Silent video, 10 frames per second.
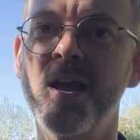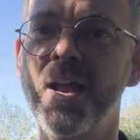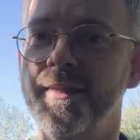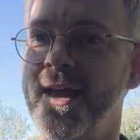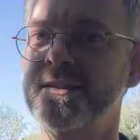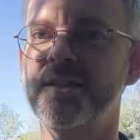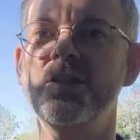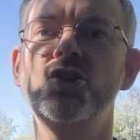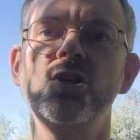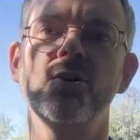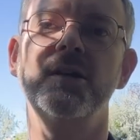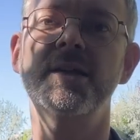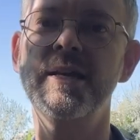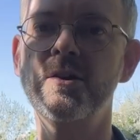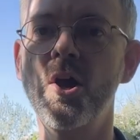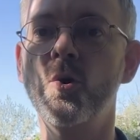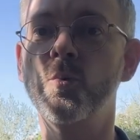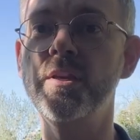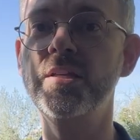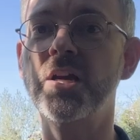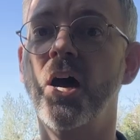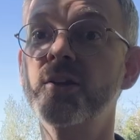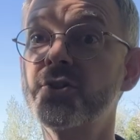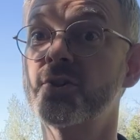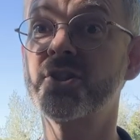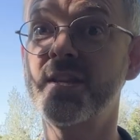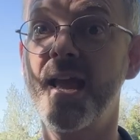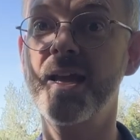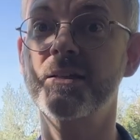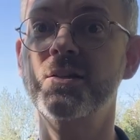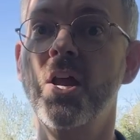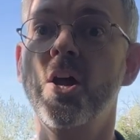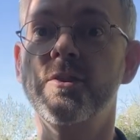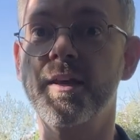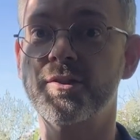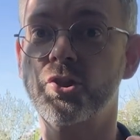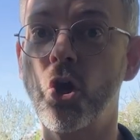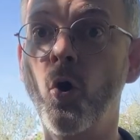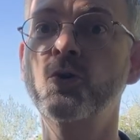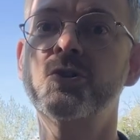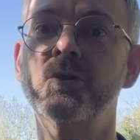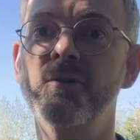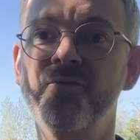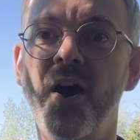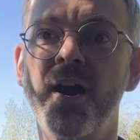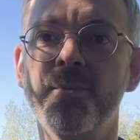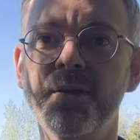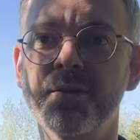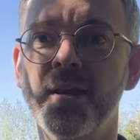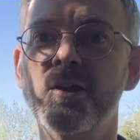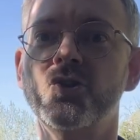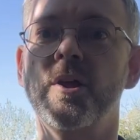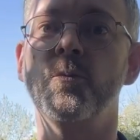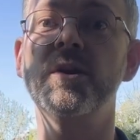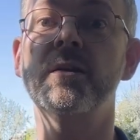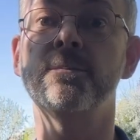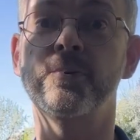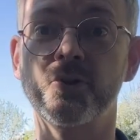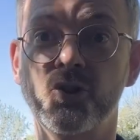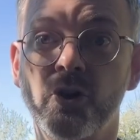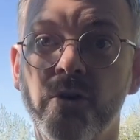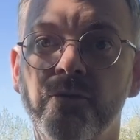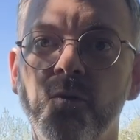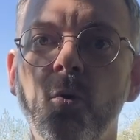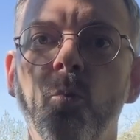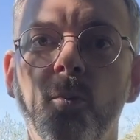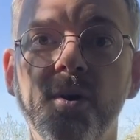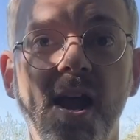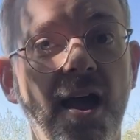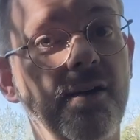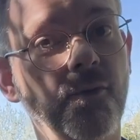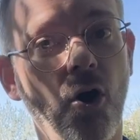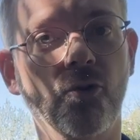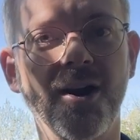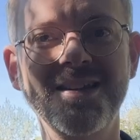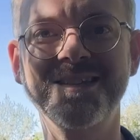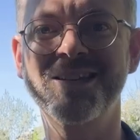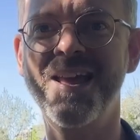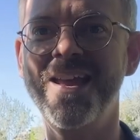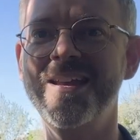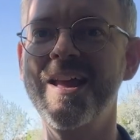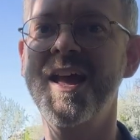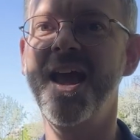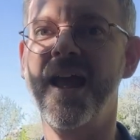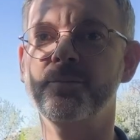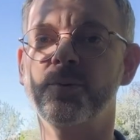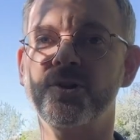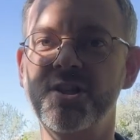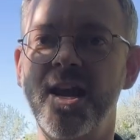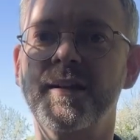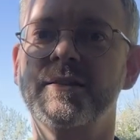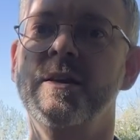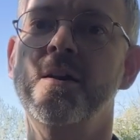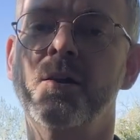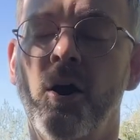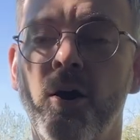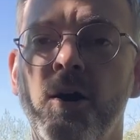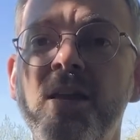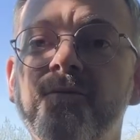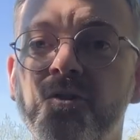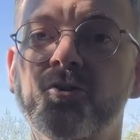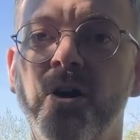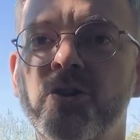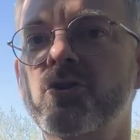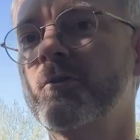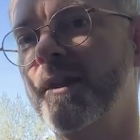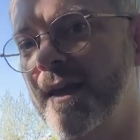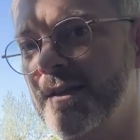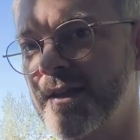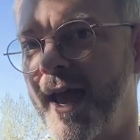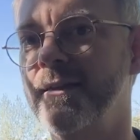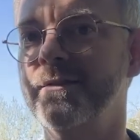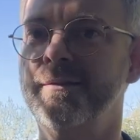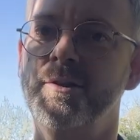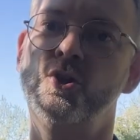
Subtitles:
And that's the engineering link. We need to understand this coastal environment so that we can preserve what we have already today and protect our infrastructure that is at the